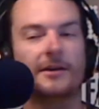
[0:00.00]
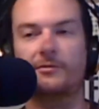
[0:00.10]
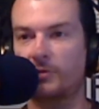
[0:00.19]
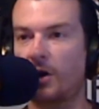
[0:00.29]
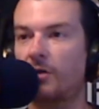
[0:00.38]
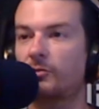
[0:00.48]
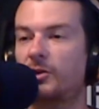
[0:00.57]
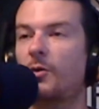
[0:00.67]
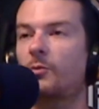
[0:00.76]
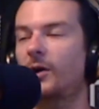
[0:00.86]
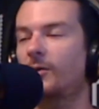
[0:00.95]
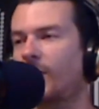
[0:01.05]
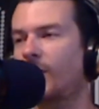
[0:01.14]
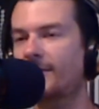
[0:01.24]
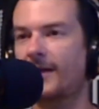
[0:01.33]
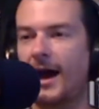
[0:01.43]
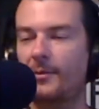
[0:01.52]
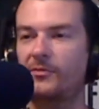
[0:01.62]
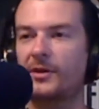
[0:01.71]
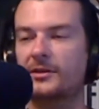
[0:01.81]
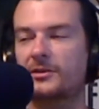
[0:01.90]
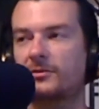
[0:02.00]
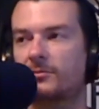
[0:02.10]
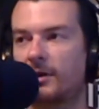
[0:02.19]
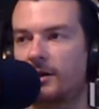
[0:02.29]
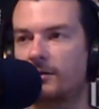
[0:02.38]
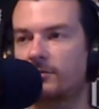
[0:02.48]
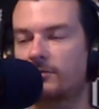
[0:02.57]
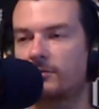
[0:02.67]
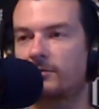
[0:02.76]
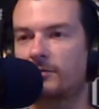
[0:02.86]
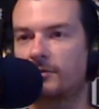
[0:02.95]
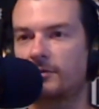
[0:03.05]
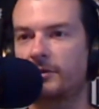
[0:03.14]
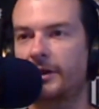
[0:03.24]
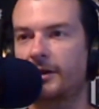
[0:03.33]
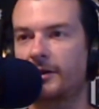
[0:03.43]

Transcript: on oh, cue. Oh, well, right in the hub of it. Wow. Oh yeah. Yeah.